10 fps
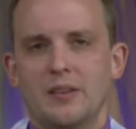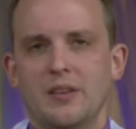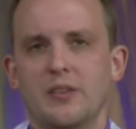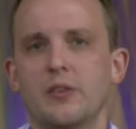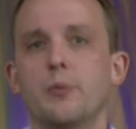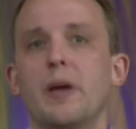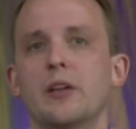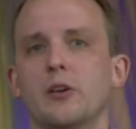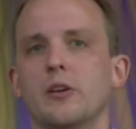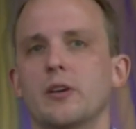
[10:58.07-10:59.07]
He says it's
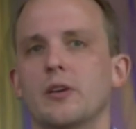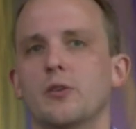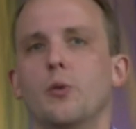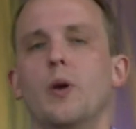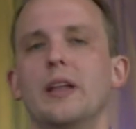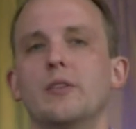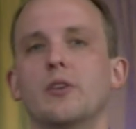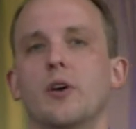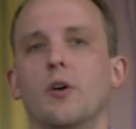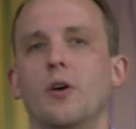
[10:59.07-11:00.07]
better to wait
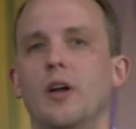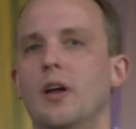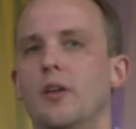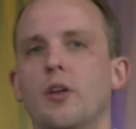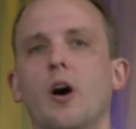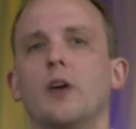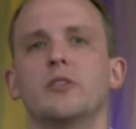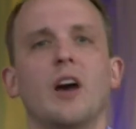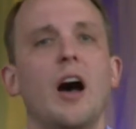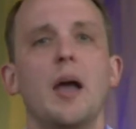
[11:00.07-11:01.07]
until the
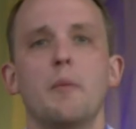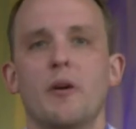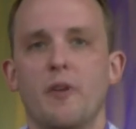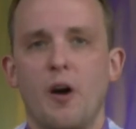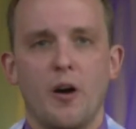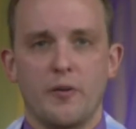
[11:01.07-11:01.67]
time of